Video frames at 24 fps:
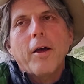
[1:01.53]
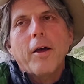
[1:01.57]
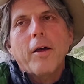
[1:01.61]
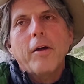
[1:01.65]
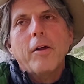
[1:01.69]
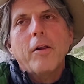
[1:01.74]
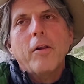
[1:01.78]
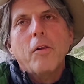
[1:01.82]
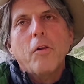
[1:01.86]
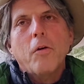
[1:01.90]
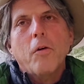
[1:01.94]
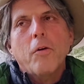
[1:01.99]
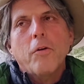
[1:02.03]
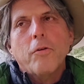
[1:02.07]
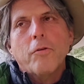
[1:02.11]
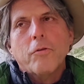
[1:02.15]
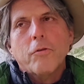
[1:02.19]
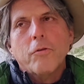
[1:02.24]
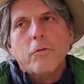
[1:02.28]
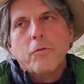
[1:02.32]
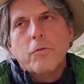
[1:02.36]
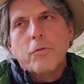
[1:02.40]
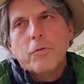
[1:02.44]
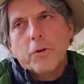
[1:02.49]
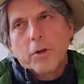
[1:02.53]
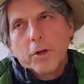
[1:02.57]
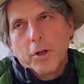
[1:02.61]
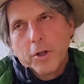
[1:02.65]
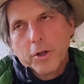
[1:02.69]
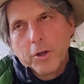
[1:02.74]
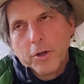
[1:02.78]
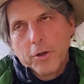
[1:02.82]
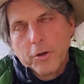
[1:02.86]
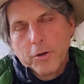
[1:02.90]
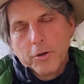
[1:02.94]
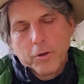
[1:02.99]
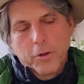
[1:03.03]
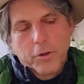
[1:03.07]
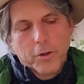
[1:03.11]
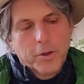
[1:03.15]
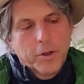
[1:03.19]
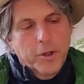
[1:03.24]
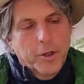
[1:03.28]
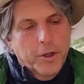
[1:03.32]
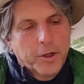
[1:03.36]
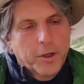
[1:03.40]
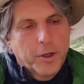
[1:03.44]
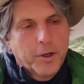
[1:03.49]
Lord so near.
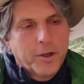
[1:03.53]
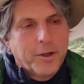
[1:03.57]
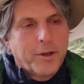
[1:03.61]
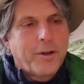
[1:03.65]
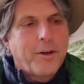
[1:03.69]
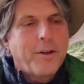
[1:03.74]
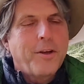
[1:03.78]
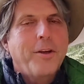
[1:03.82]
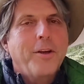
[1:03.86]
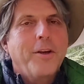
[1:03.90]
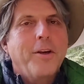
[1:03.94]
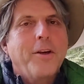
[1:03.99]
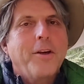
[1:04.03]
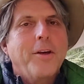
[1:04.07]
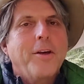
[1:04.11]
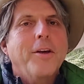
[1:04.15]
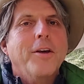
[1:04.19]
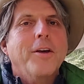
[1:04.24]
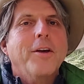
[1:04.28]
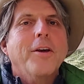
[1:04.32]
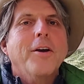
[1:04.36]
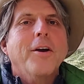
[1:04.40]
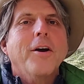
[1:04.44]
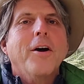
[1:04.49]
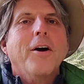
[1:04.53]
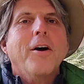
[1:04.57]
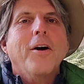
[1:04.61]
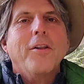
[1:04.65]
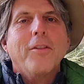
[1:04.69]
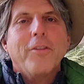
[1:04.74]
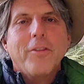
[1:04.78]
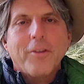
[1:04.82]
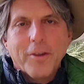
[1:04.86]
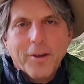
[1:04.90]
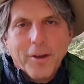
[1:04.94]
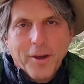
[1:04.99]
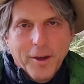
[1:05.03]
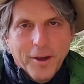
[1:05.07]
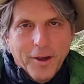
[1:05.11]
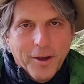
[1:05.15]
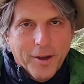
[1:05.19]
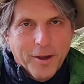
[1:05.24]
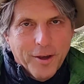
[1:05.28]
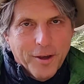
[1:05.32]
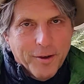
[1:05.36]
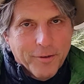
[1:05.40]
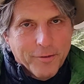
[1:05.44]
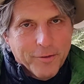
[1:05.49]
Leaning on the
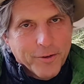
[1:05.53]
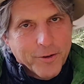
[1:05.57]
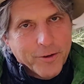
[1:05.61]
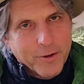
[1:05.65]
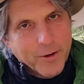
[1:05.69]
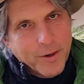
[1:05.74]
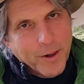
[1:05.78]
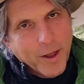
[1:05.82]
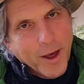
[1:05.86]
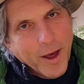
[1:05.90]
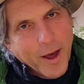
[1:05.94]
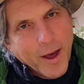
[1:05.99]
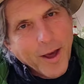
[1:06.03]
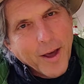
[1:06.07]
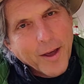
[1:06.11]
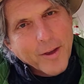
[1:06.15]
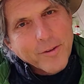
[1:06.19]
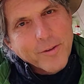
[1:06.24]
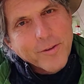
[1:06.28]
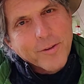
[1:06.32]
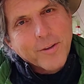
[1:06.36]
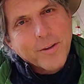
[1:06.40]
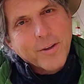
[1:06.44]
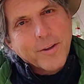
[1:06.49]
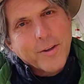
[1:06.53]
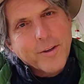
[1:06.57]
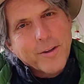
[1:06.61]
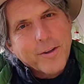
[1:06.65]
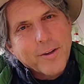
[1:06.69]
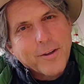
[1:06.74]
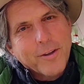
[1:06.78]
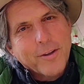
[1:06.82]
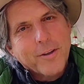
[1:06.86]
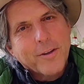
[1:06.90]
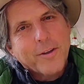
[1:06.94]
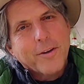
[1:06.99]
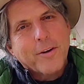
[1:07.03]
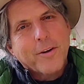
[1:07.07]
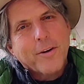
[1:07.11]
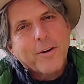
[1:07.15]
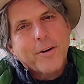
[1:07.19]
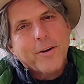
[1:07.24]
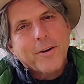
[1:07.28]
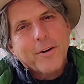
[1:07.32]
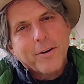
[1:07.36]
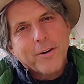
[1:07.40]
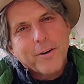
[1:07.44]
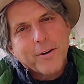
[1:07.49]
everlasting
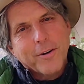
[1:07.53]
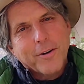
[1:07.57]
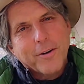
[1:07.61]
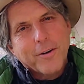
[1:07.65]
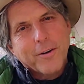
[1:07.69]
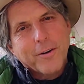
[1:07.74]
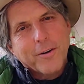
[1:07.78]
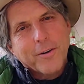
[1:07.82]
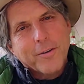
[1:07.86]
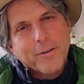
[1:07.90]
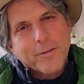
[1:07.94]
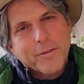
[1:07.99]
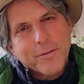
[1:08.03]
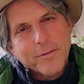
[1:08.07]
arms,